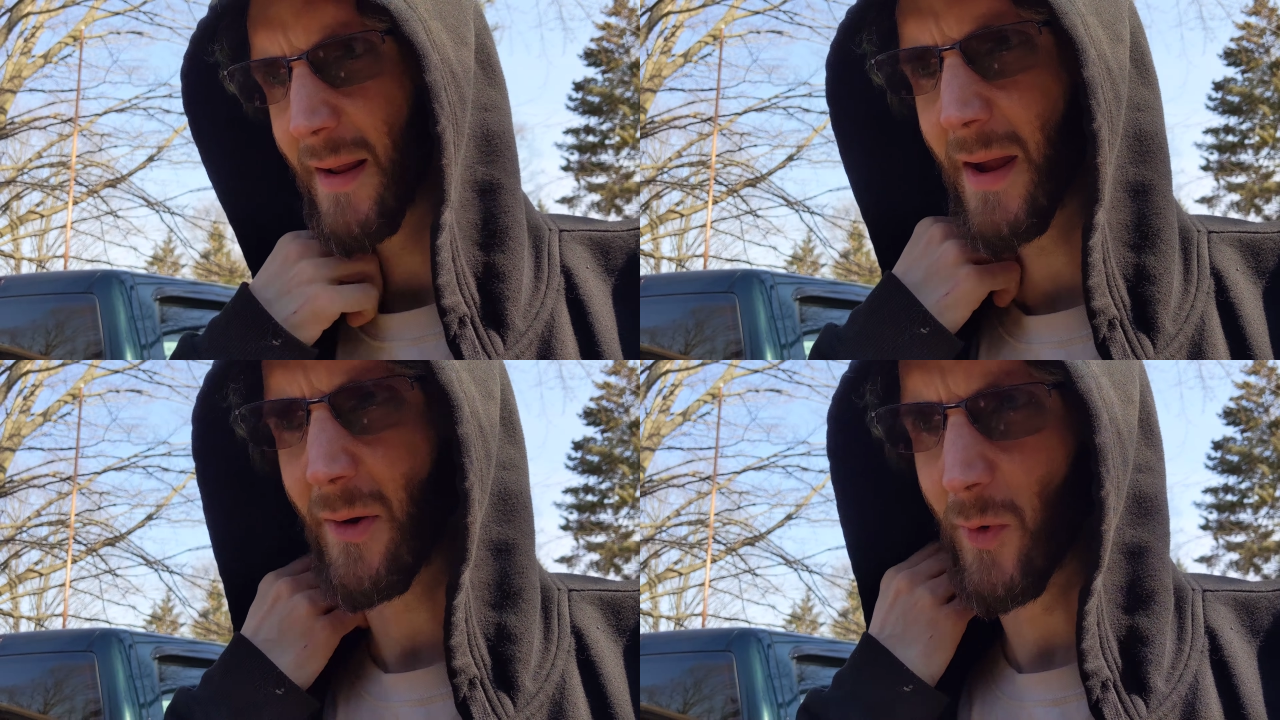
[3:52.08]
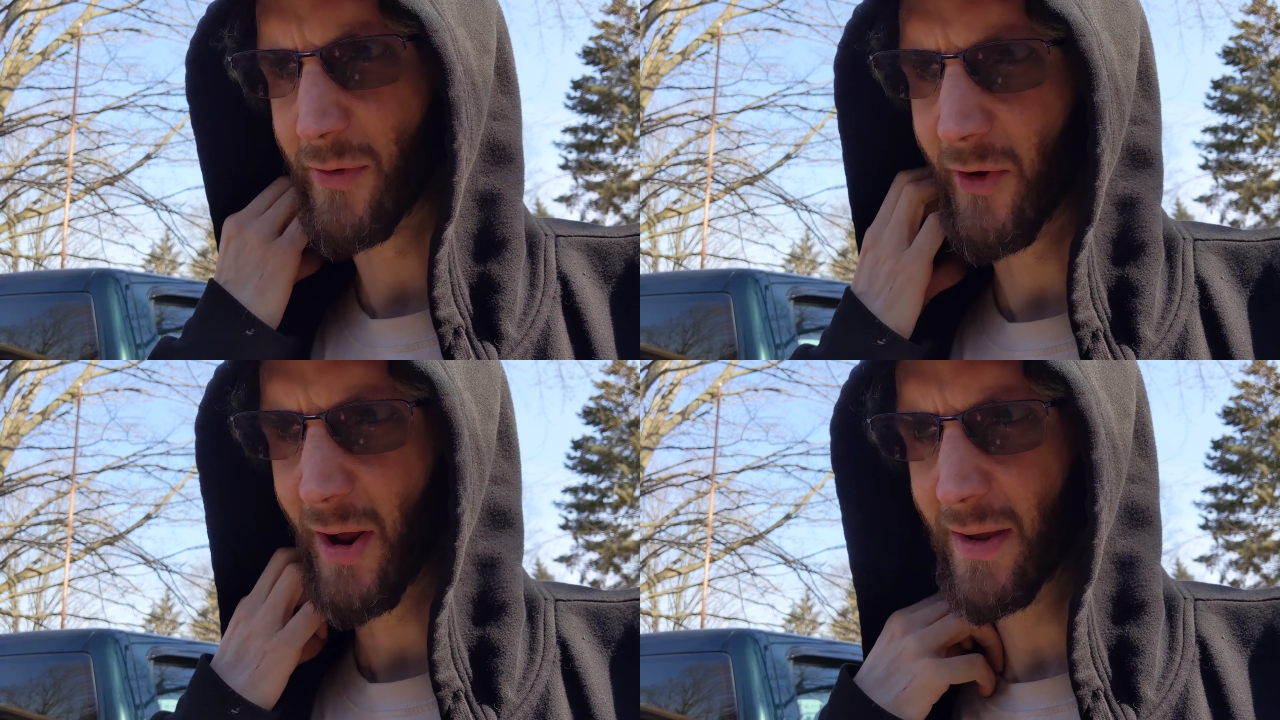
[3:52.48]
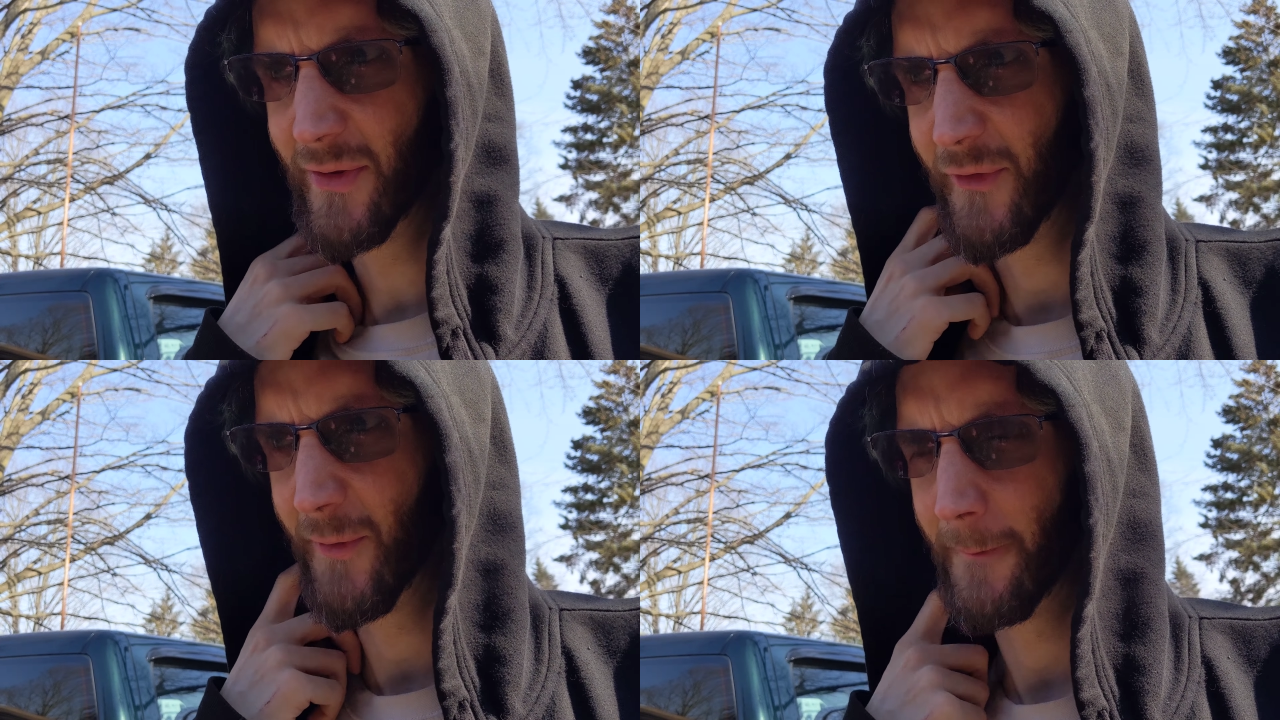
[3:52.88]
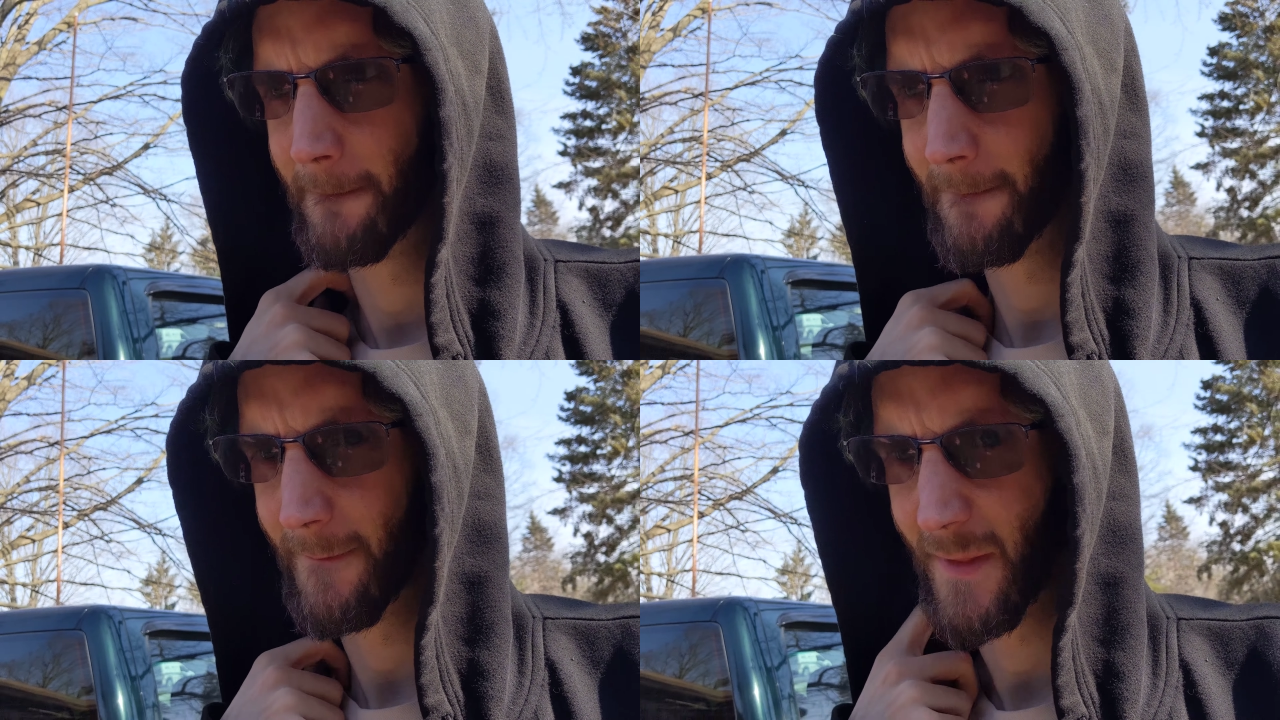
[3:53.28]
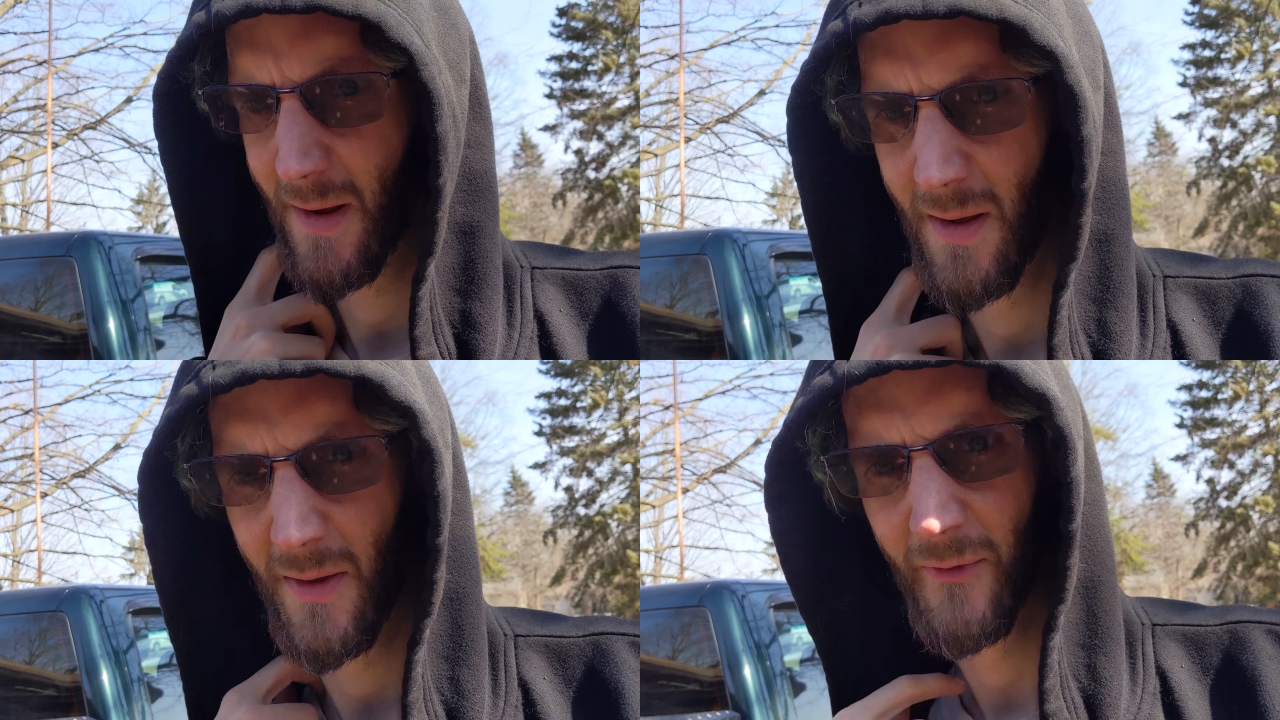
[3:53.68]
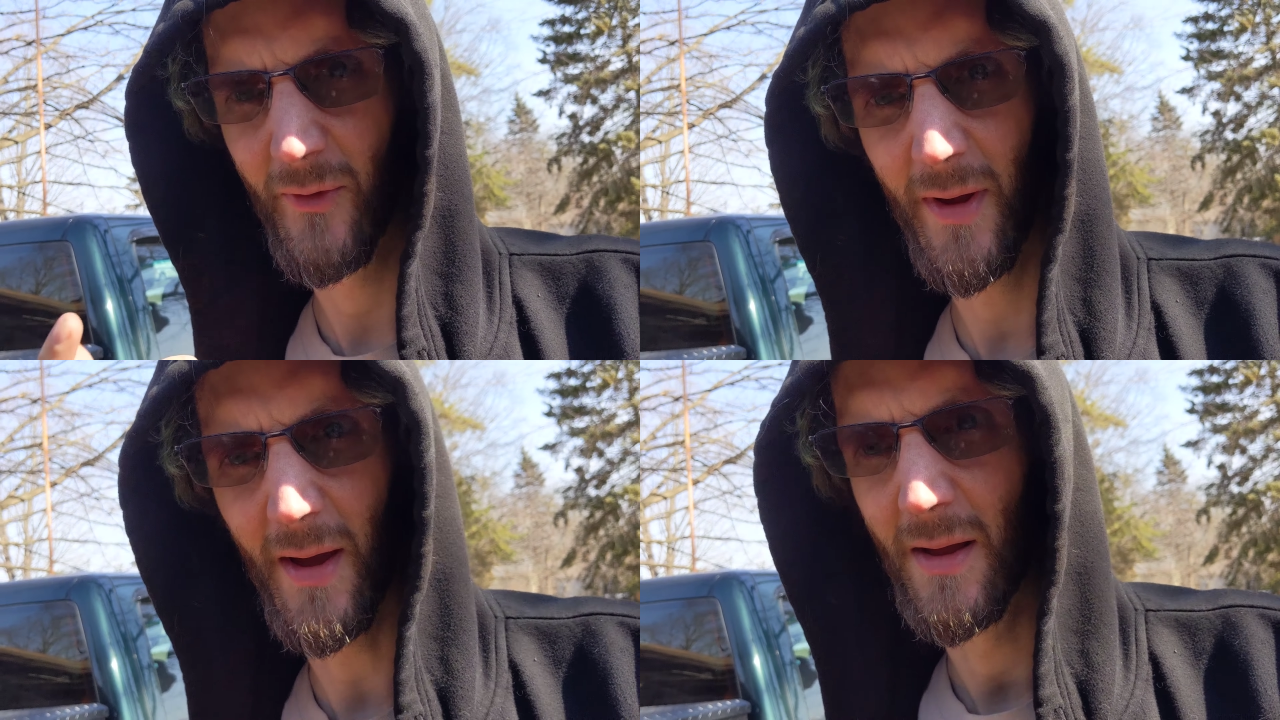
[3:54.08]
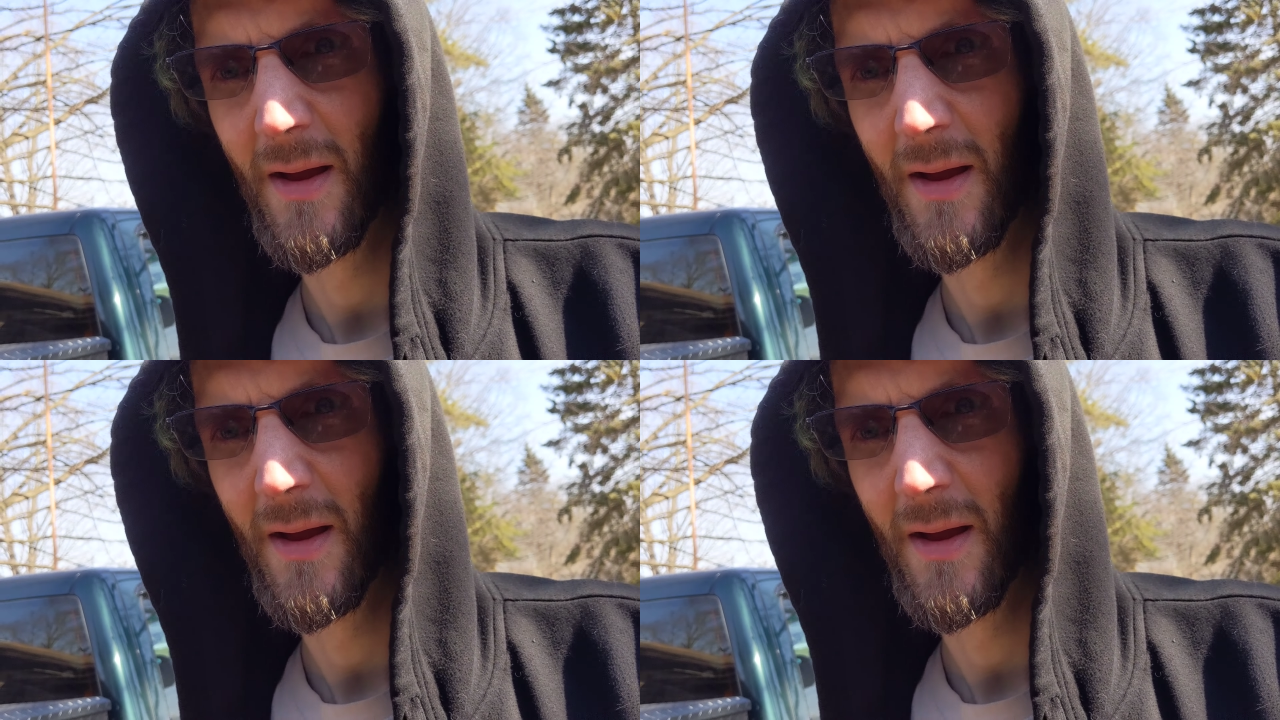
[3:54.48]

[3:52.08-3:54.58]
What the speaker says: I gotta work tonight, so yeah,